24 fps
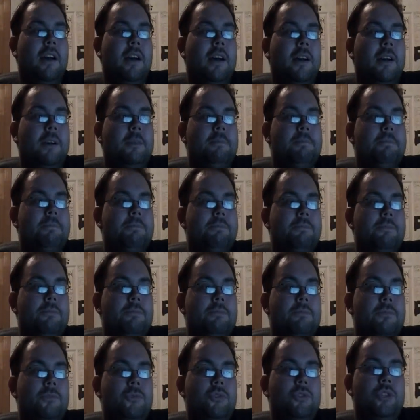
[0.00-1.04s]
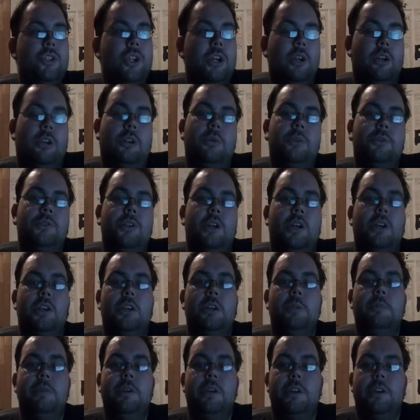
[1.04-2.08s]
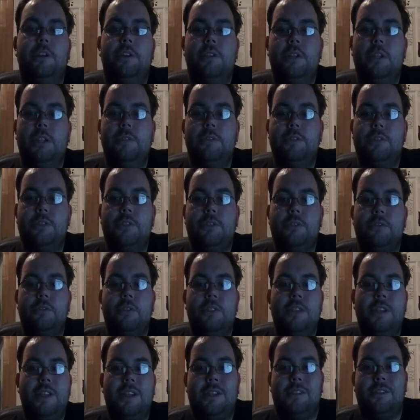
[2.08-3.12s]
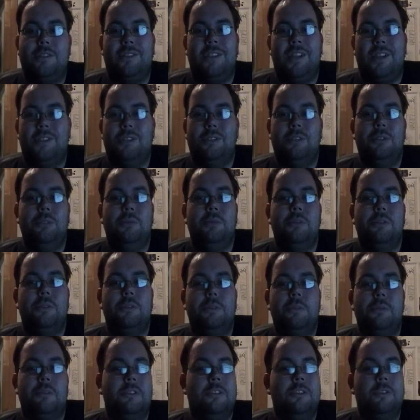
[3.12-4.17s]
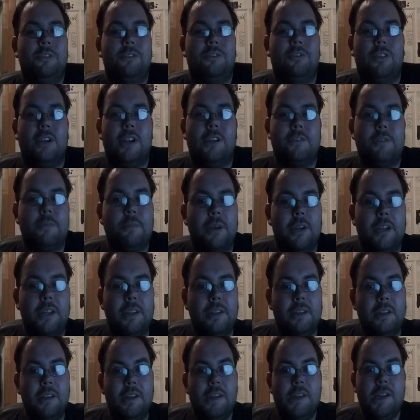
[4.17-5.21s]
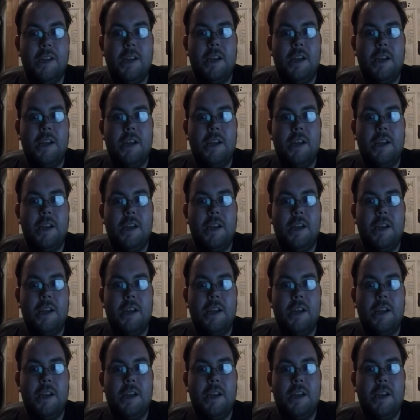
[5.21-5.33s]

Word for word: Um, Jericho's not going to be on our television screen. That's that's a lose lose lose for everybody.